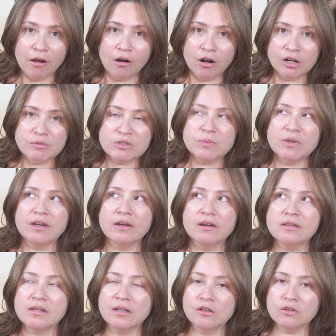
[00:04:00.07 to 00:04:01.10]
arms
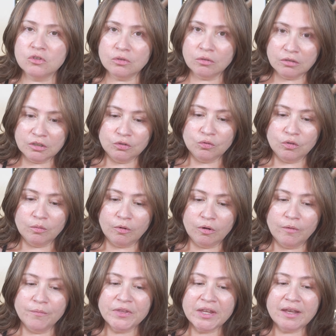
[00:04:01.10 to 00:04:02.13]
because it is totally
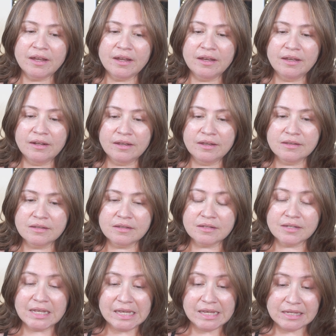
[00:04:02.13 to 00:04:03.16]
doable. It is
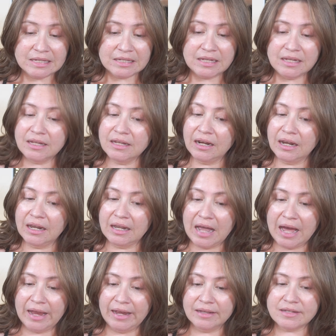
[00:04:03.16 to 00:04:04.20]
easy,
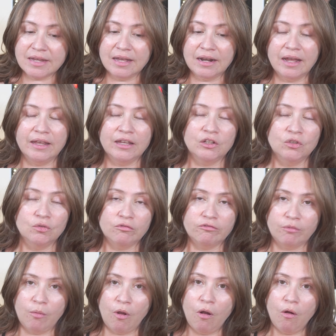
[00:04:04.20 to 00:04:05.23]
light, and I can do it
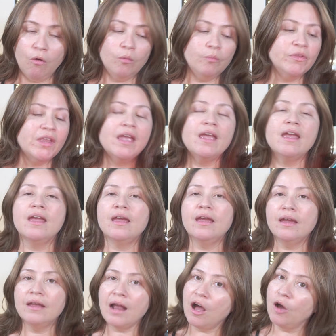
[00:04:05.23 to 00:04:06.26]
from home.
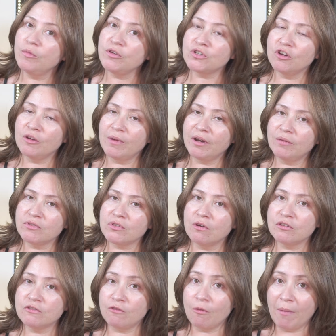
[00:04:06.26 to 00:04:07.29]
And I'll be showing my
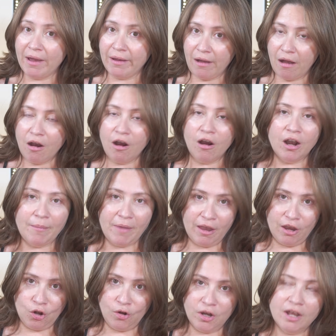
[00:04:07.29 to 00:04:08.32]
results from my arm
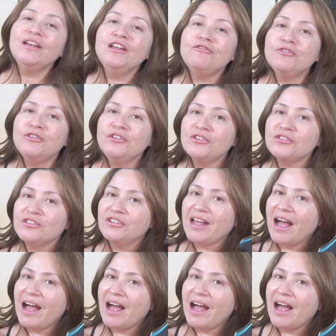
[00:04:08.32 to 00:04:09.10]
area. If you're interested in the